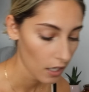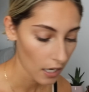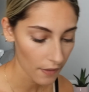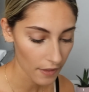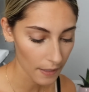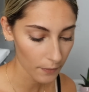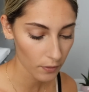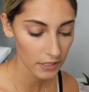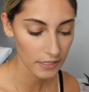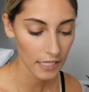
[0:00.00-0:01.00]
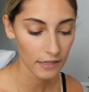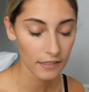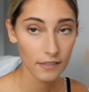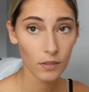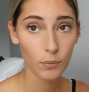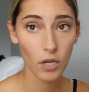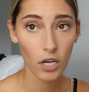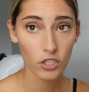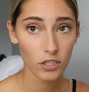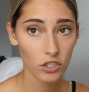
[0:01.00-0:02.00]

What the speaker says: And then I'm going to take this little brush,